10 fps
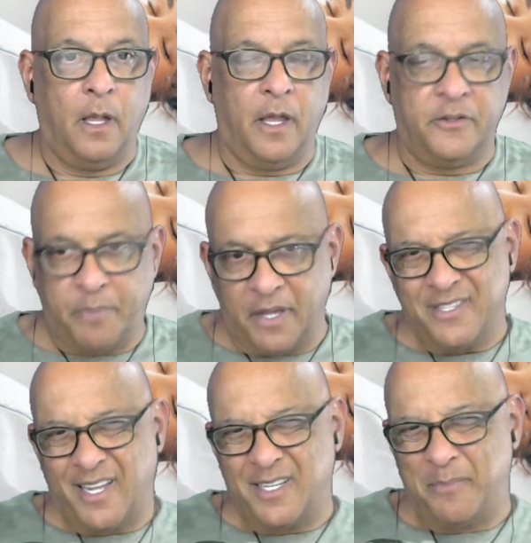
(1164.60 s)
It's
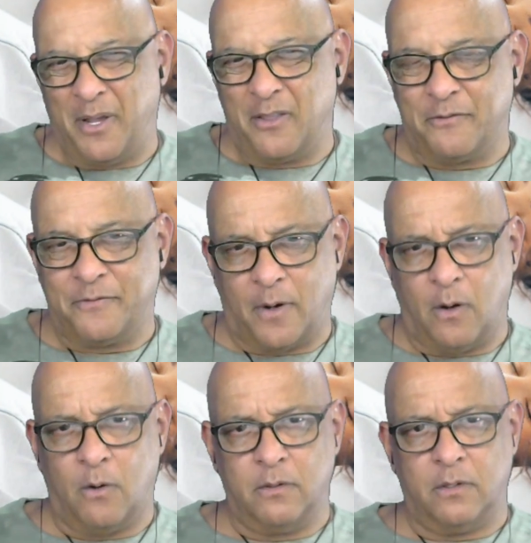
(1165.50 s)
best not to be on the
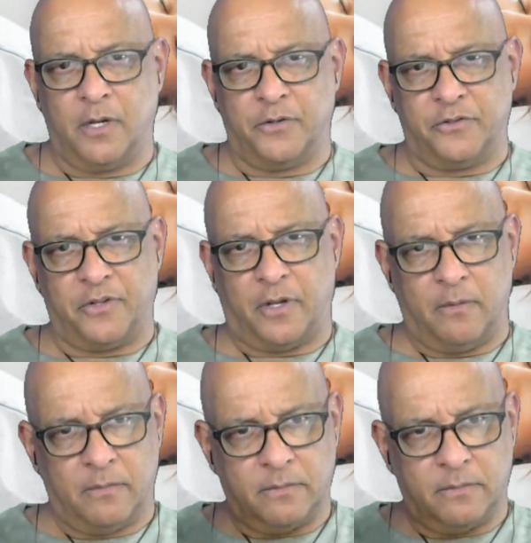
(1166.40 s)
phone because it